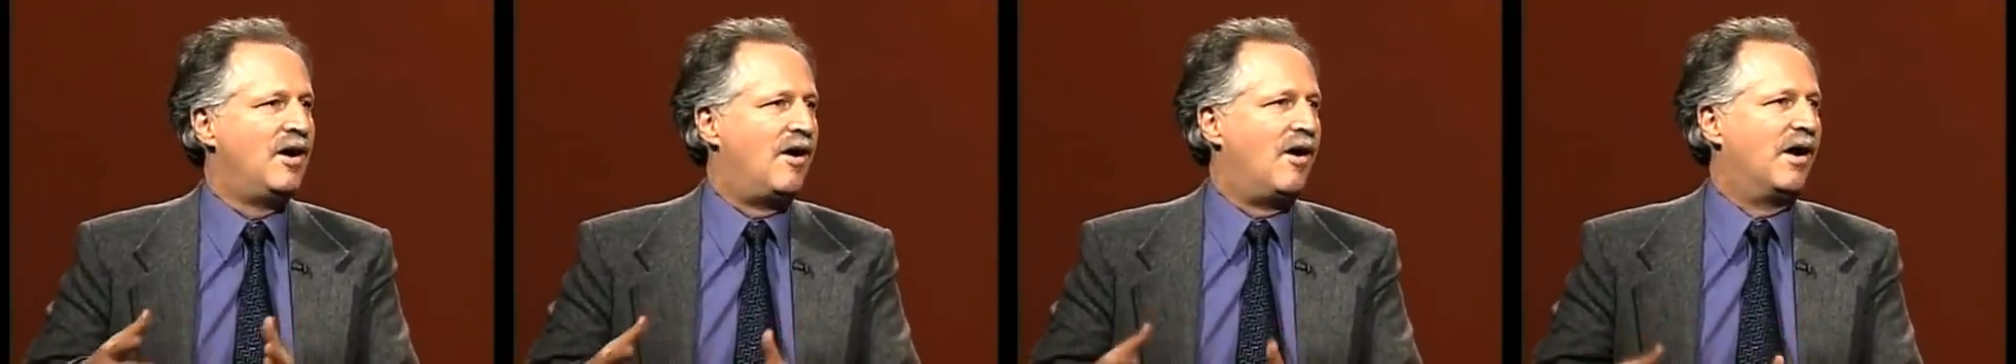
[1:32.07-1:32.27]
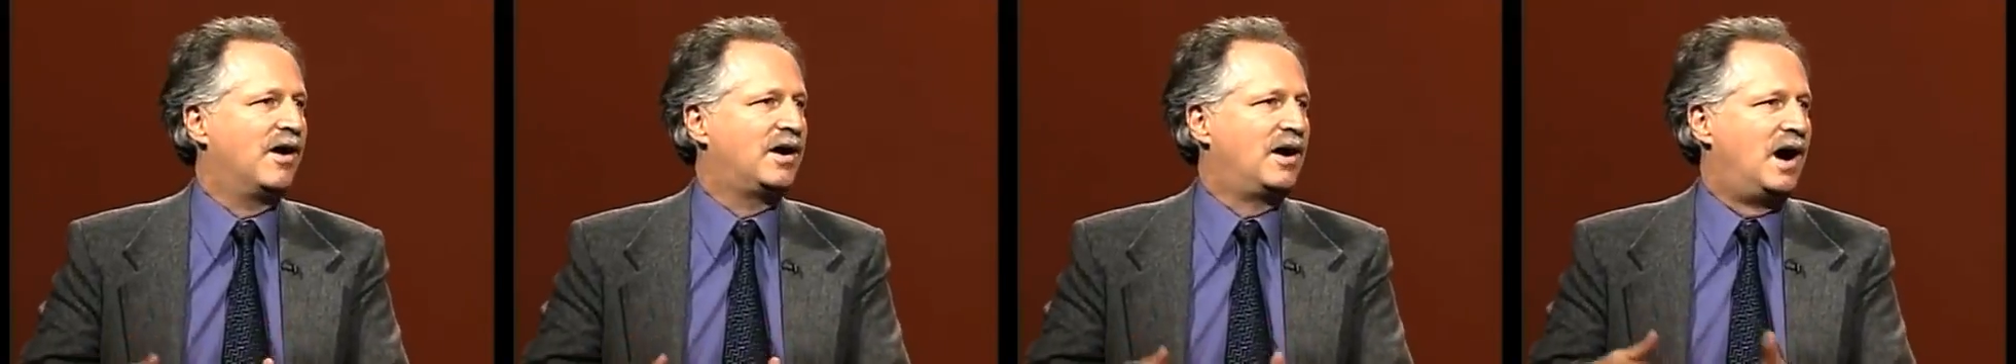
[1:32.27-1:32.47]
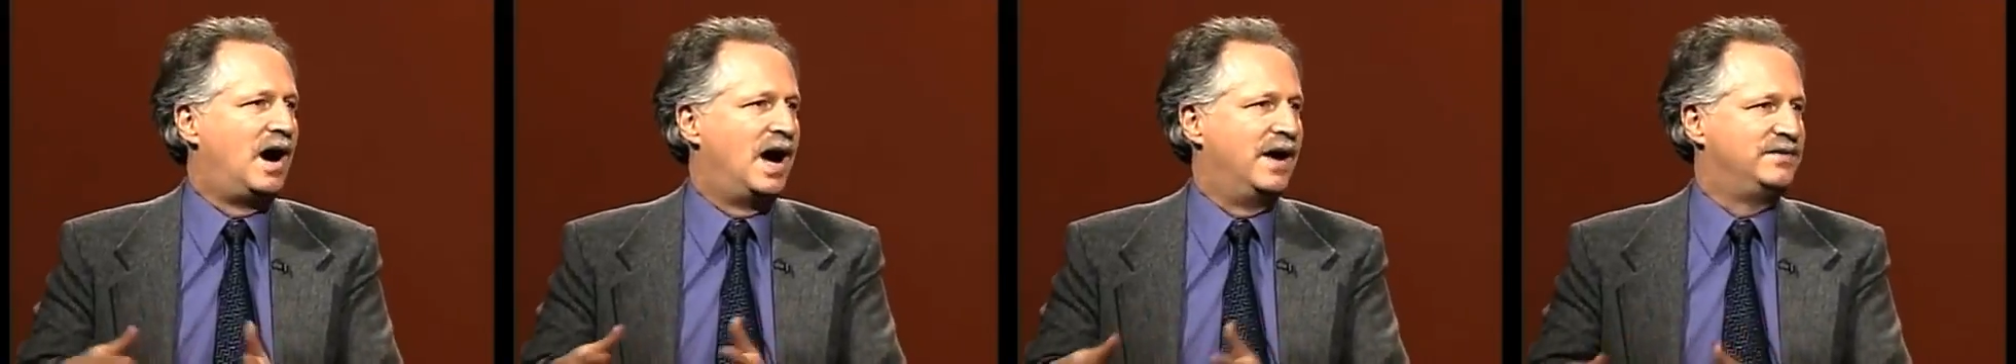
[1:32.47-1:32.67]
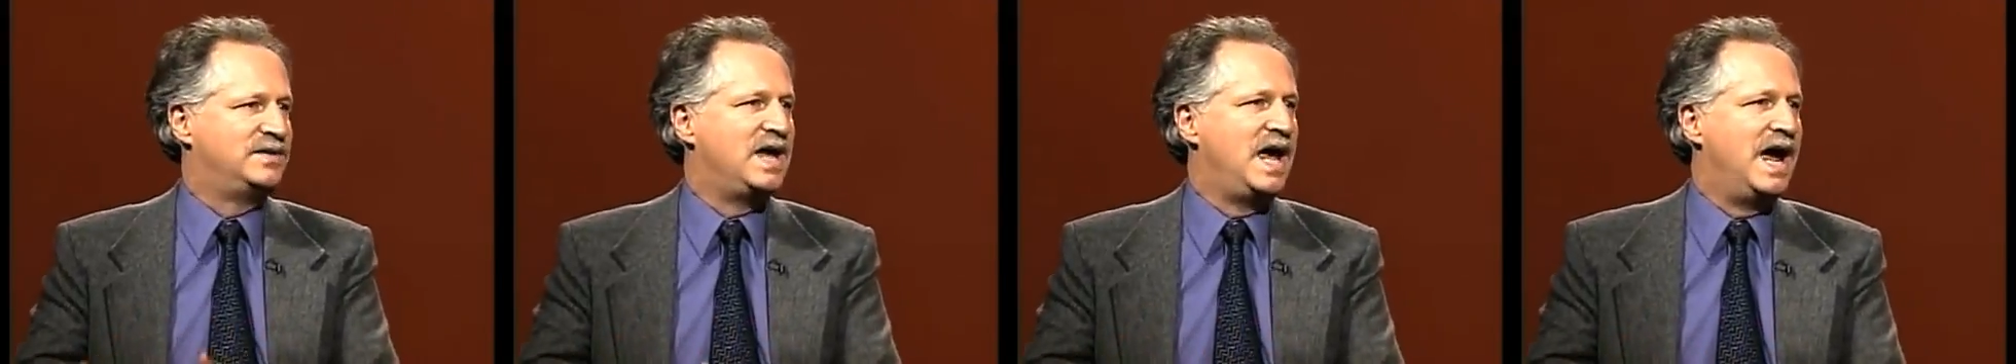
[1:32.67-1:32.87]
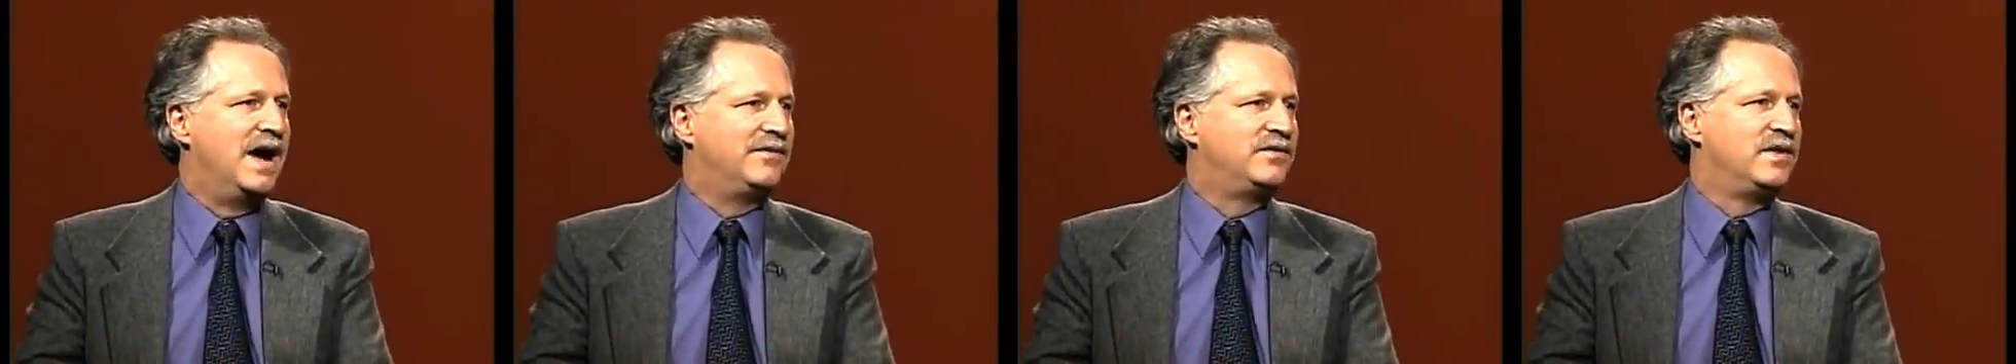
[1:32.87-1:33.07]
archives
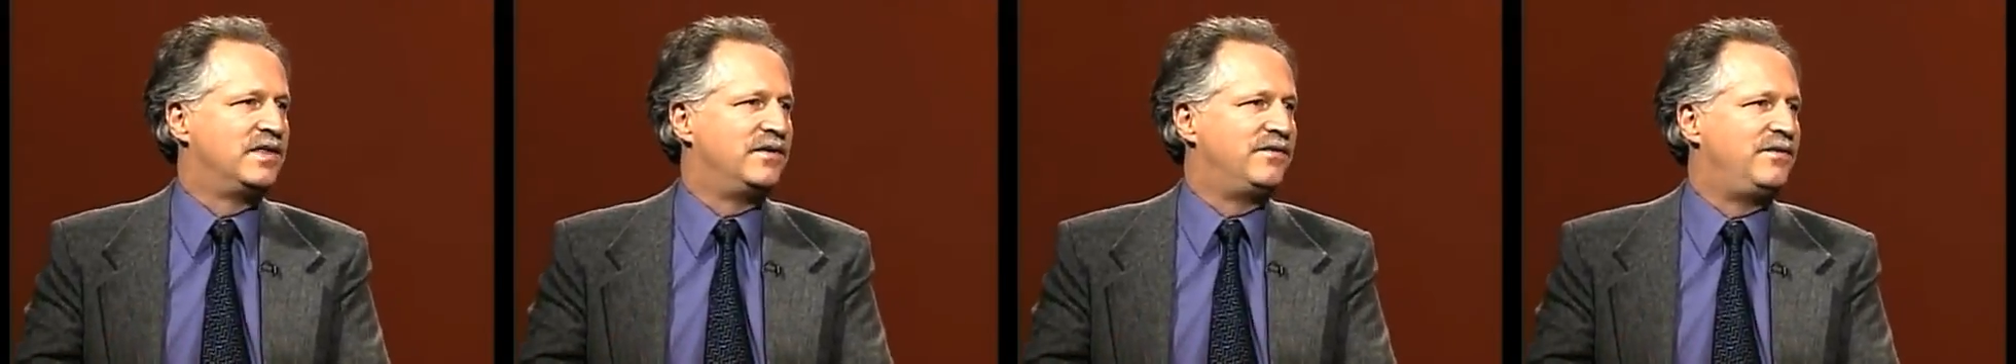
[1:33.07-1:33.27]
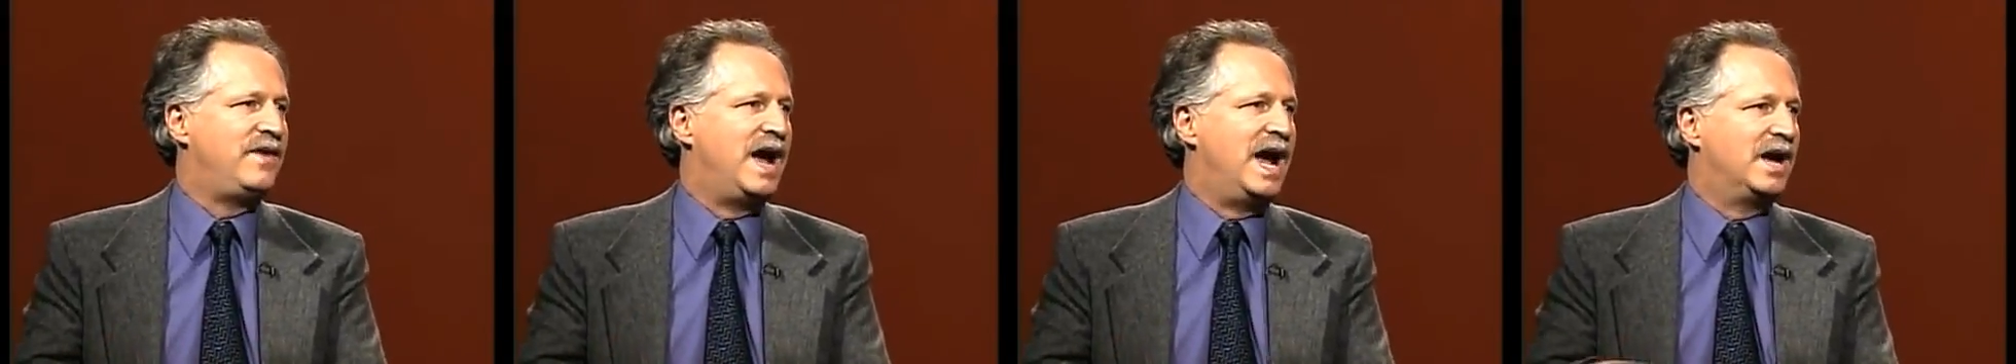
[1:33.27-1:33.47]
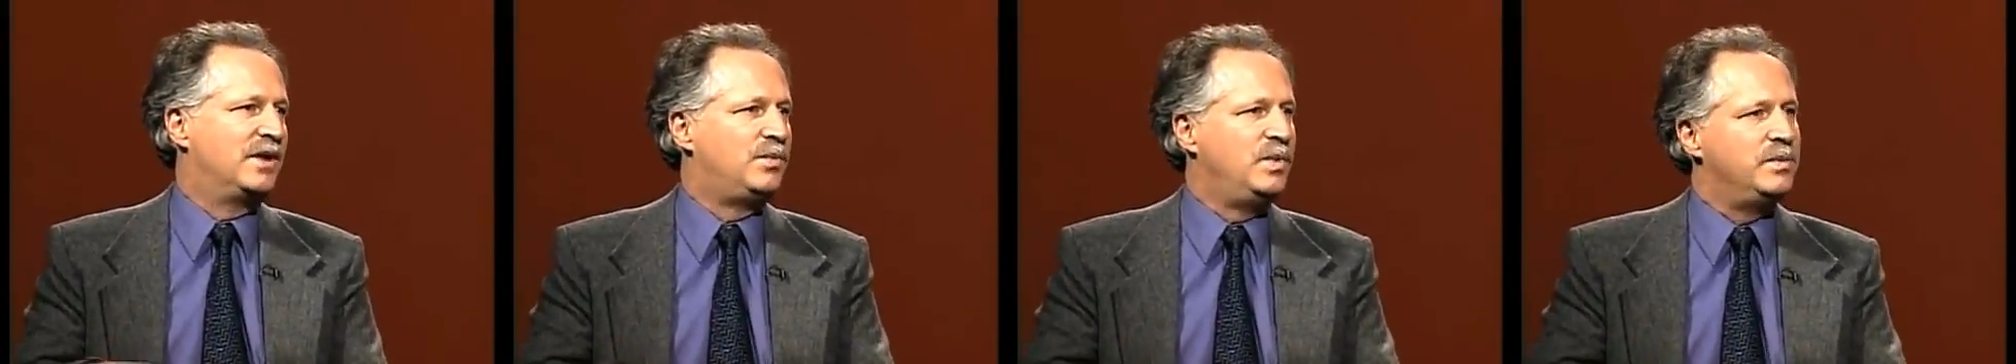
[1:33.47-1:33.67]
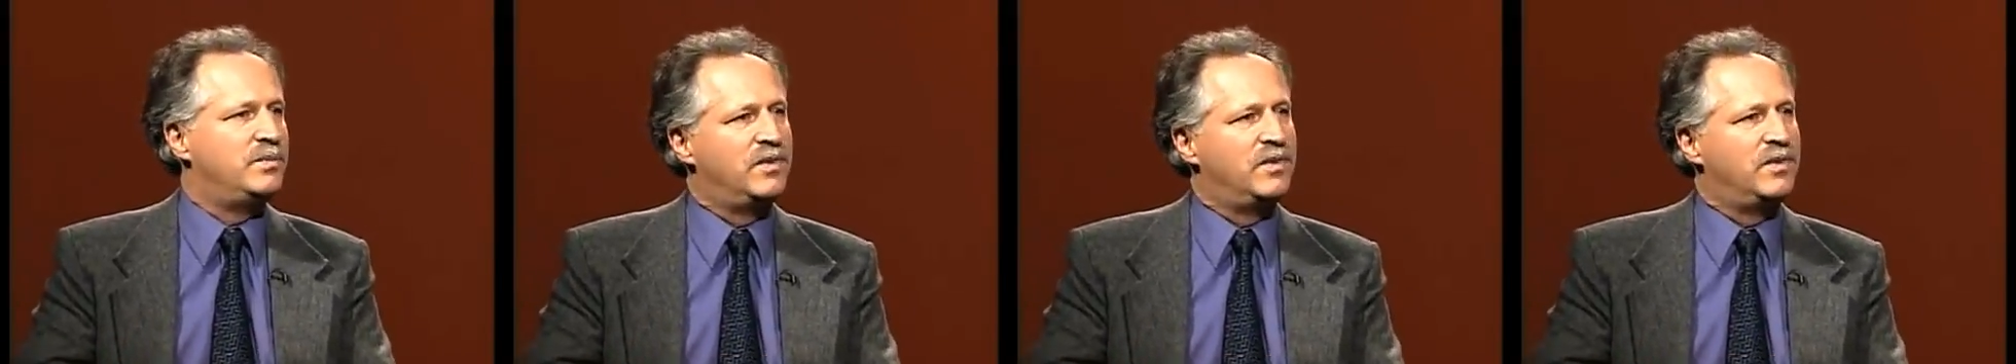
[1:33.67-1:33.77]
after the fact.